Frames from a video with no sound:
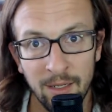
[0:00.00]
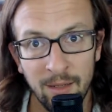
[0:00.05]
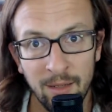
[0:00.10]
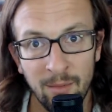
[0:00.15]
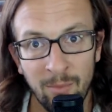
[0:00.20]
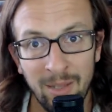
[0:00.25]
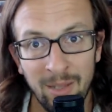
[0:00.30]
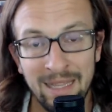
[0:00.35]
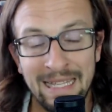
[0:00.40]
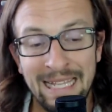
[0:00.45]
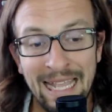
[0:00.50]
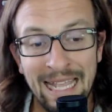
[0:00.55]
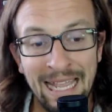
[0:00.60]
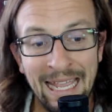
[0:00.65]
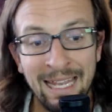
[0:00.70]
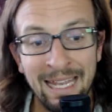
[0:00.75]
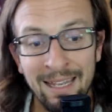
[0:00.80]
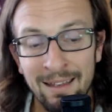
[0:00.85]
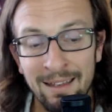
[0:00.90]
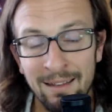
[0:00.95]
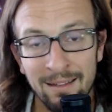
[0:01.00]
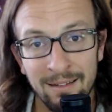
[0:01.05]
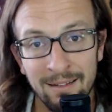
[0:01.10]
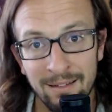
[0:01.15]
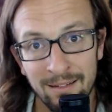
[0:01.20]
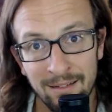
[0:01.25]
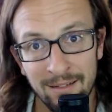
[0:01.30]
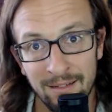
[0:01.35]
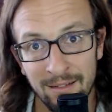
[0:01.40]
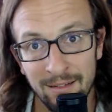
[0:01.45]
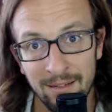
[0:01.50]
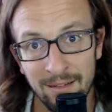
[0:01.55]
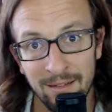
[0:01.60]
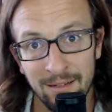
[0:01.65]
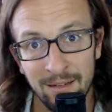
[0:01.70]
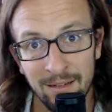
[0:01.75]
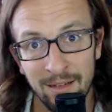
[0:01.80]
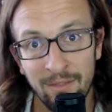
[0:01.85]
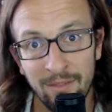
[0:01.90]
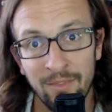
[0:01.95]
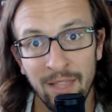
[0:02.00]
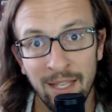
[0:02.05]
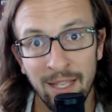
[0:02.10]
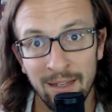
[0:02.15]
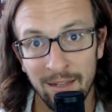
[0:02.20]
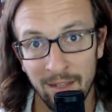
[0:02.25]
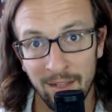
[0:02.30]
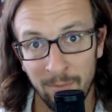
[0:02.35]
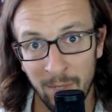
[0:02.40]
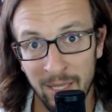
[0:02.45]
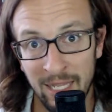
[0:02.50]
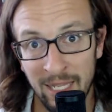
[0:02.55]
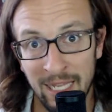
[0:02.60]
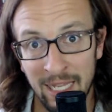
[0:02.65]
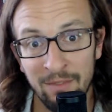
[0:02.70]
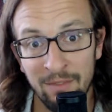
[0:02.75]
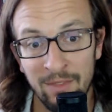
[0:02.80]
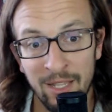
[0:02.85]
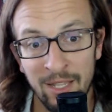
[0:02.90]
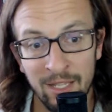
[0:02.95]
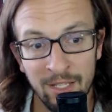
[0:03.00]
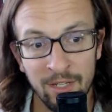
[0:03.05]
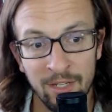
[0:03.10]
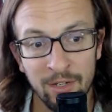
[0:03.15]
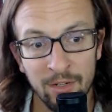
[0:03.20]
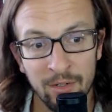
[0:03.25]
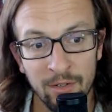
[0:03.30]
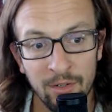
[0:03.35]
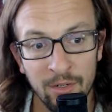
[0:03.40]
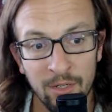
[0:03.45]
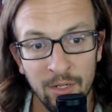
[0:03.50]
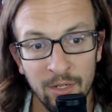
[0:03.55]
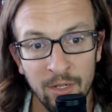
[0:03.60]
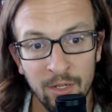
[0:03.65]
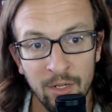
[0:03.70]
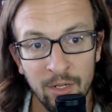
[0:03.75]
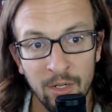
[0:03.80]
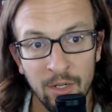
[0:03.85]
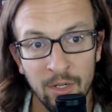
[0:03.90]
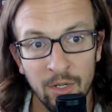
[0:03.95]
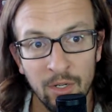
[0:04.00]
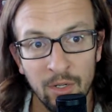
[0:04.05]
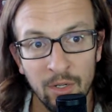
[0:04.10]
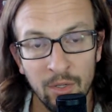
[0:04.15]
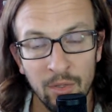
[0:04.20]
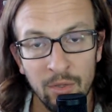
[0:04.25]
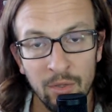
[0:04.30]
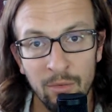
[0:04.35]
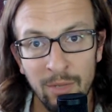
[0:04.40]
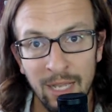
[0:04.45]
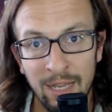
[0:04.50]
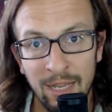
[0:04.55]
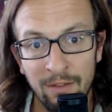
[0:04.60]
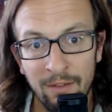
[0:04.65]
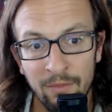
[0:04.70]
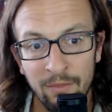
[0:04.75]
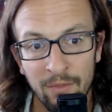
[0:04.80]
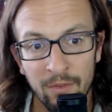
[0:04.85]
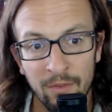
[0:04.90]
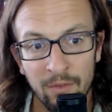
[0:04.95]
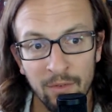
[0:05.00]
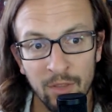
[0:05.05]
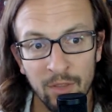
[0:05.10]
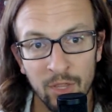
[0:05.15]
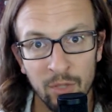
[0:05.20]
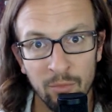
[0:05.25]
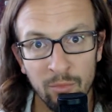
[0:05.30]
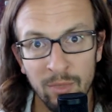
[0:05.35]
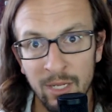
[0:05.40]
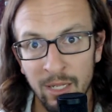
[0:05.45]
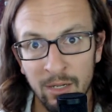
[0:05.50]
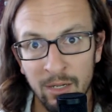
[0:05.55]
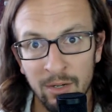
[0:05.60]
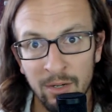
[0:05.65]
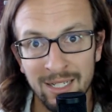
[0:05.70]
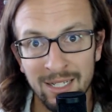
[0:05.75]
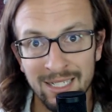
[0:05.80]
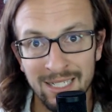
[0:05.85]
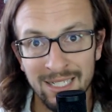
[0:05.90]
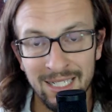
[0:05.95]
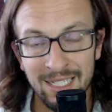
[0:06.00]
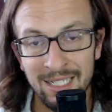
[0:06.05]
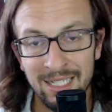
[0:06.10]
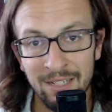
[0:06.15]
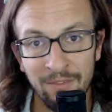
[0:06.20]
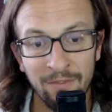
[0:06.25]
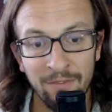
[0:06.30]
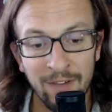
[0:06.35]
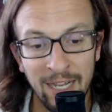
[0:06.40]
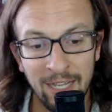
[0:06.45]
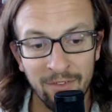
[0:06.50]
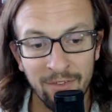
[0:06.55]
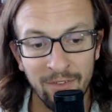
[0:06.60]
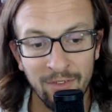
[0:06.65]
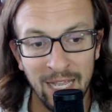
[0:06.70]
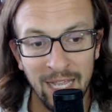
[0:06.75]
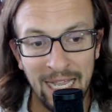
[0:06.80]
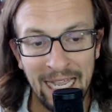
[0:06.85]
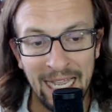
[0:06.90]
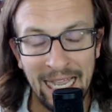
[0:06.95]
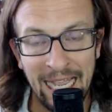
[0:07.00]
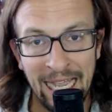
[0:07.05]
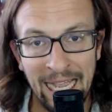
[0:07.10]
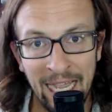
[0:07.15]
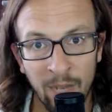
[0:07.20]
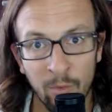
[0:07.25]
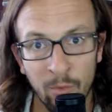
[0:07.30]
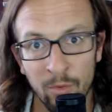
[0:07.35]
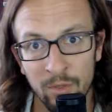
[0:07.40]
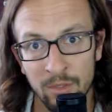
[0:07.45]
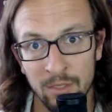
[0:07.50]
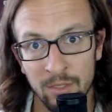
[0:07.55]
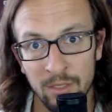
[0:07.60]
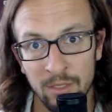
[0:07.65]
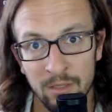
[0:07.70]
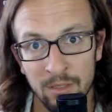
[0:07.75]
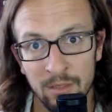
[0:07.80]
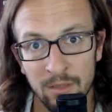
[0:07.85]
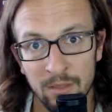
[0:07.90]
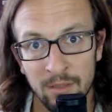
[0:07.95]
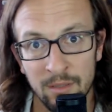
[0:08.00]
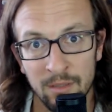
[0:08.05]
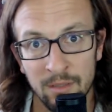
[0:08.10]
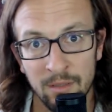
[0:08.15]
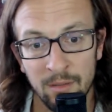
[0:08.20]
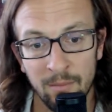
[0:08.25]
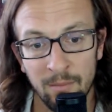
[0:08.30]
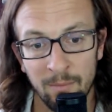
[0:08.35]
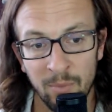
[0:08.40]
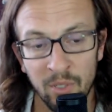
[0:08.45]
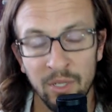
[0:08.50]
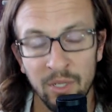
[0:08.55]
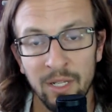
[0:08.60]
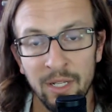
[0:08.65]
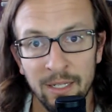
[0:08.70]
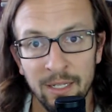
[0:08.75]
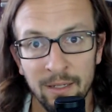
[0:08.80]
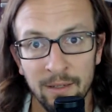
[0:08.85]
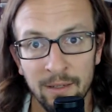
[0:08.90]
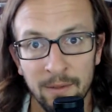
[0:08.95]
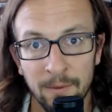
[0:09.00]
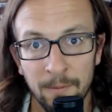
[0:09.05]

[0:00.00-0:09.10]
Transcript: by the end of that uh, by the end of that year, you have 365 hours put in